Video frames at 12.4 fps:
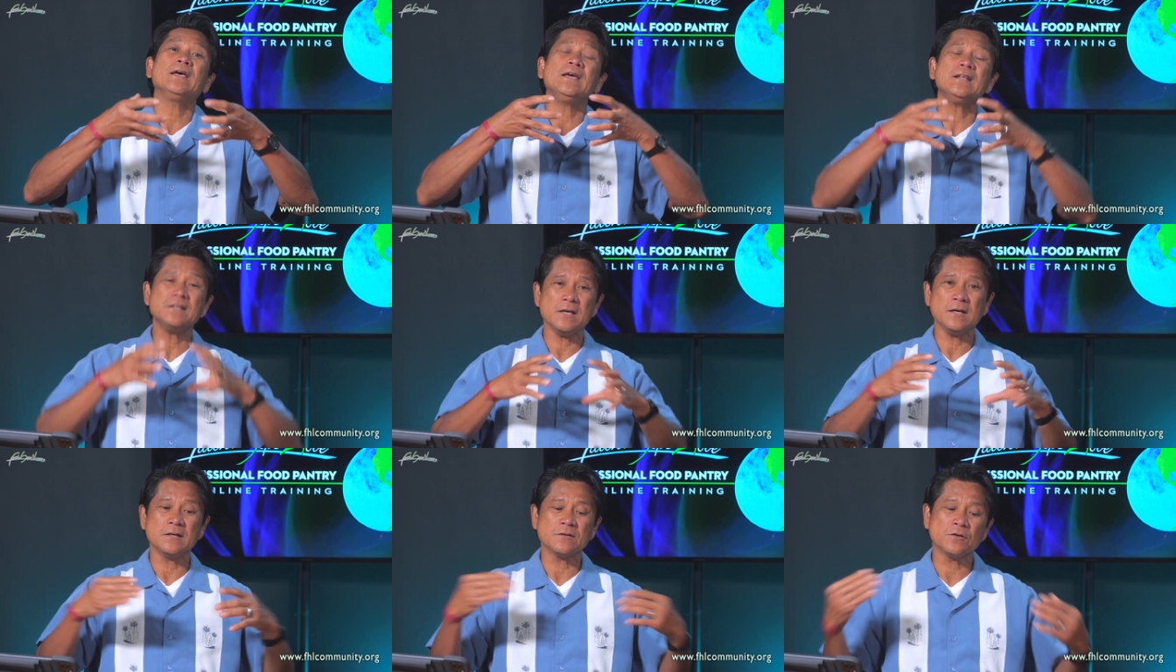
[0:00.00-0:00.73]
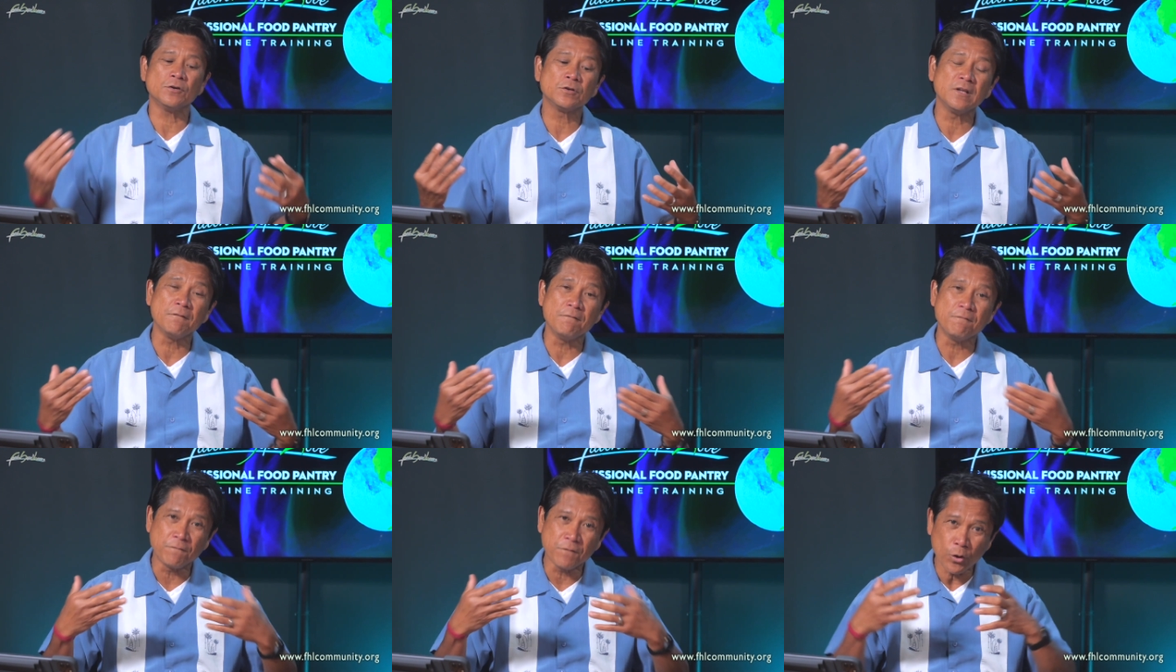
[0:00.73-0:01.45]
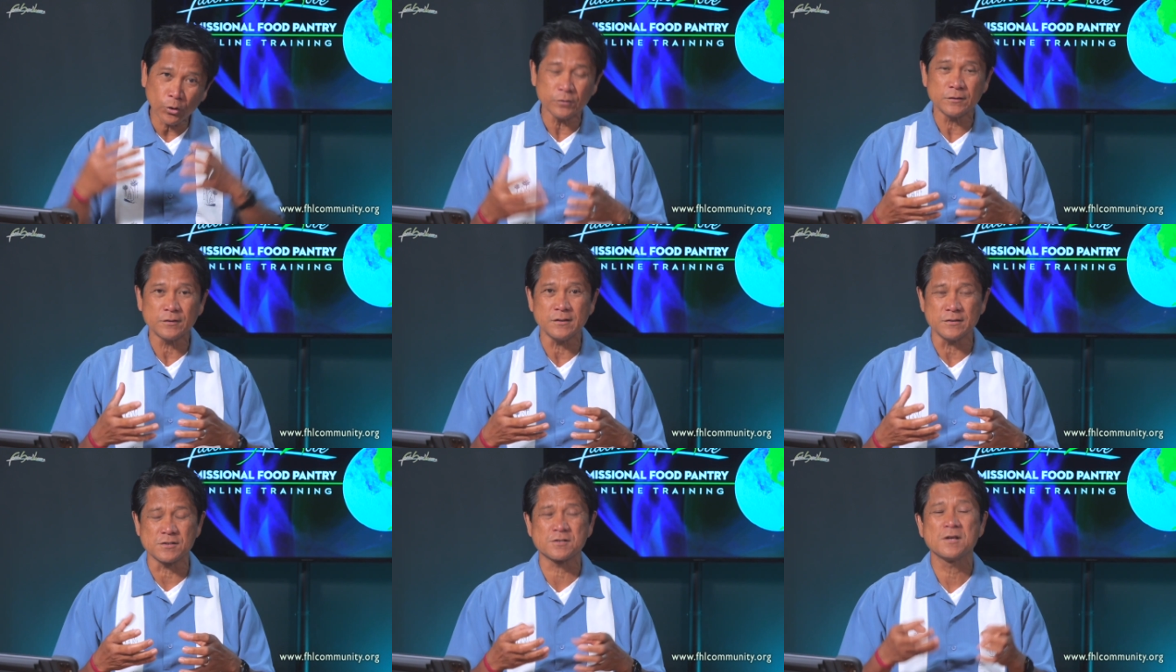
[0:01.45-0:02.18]
in here or the
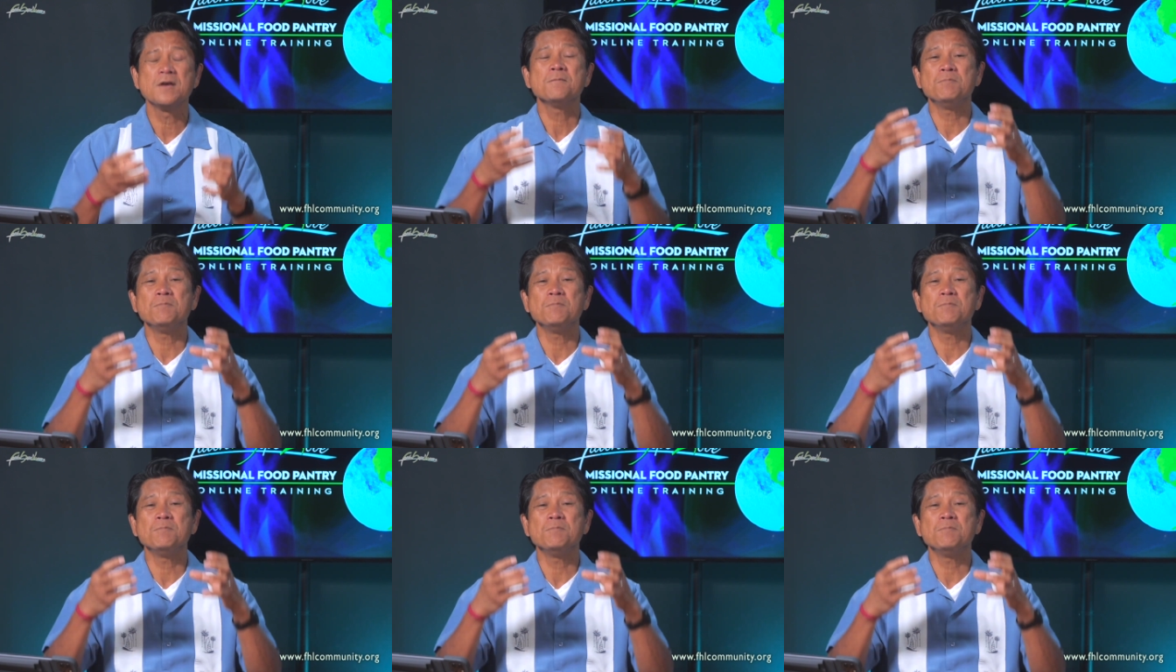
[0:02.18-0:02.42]
volunteers.